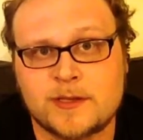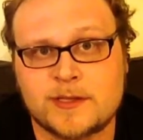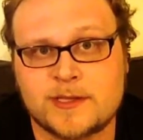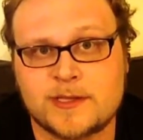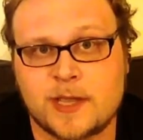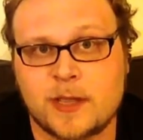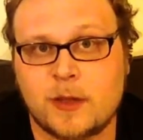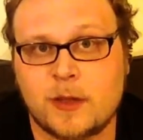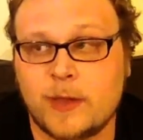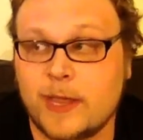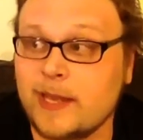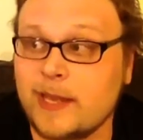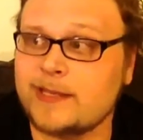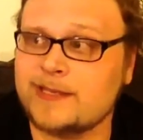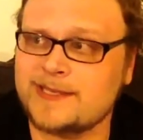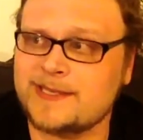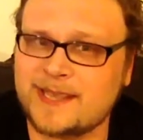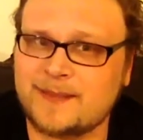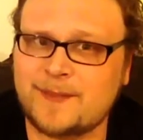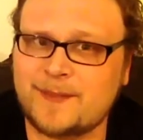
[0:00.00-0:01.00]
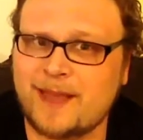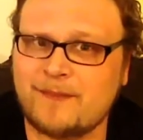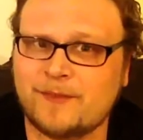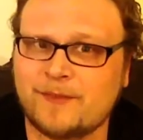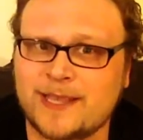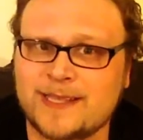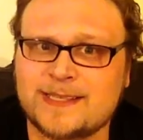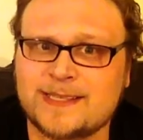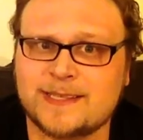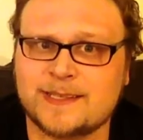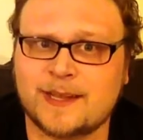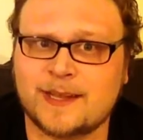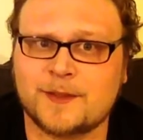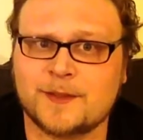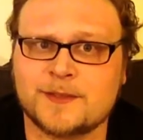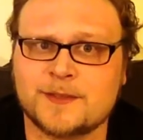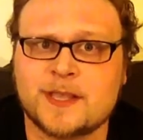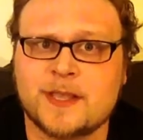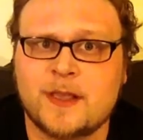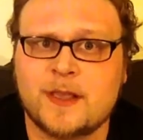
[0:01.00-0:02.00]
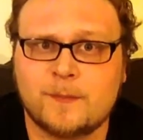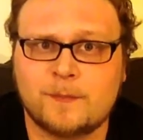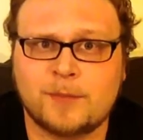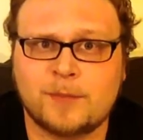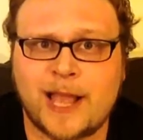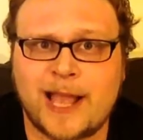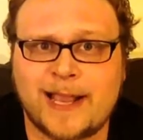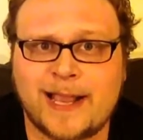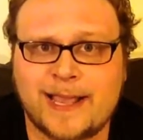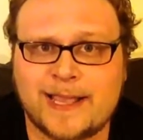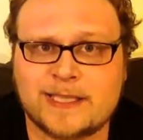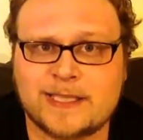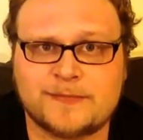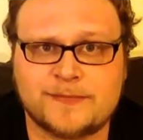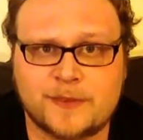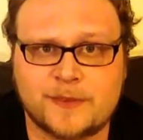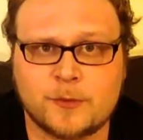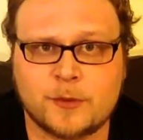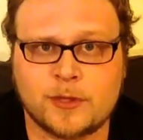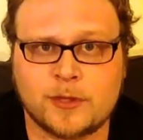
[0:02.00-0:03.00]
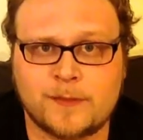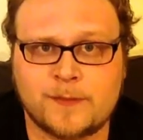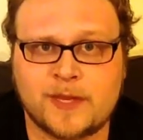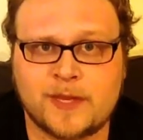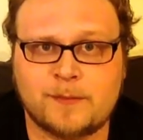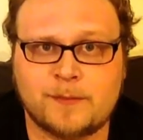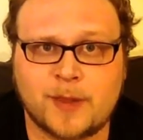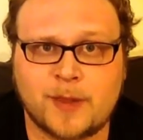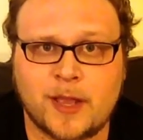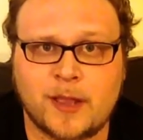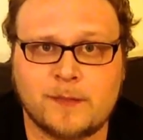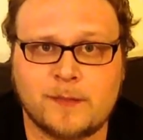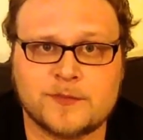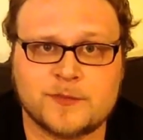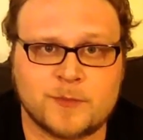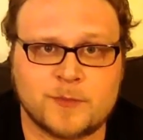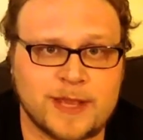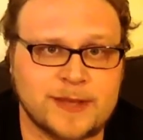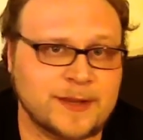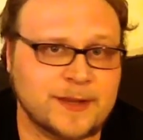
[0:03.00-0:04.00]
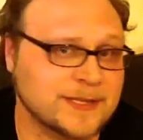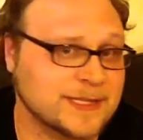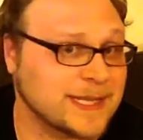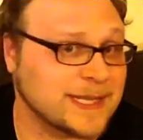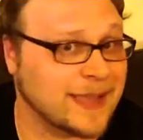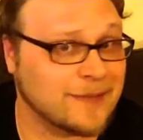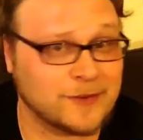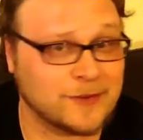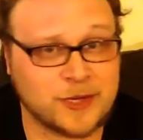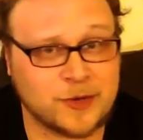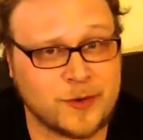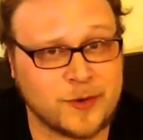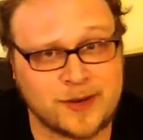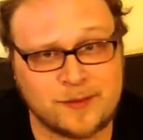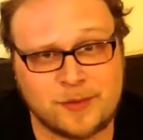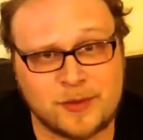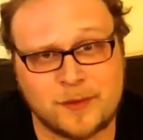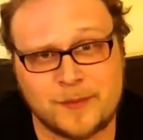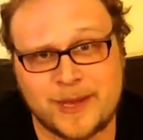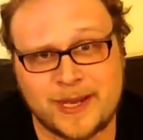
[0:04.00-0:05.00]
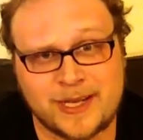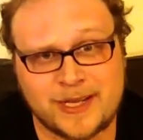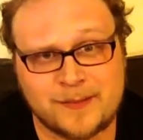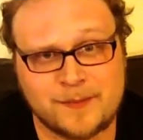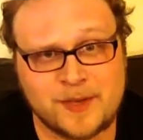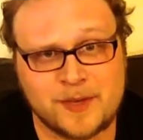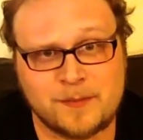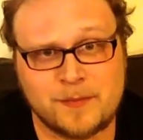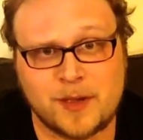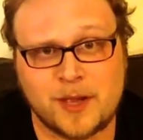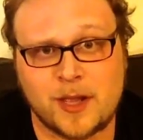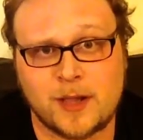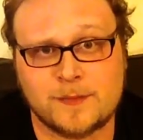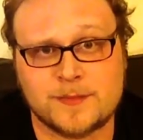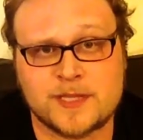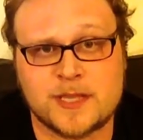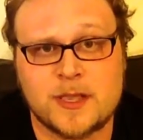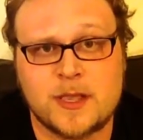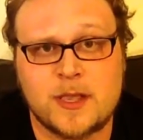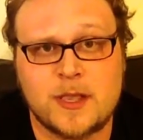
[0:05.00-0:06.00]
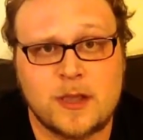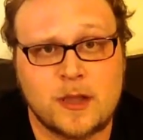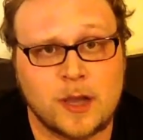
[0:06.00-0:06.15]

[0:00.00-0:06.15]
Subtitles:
So, and some have less than others. Black has fewer limited bombs. Red doesn't have an incredible amount of limited bombs.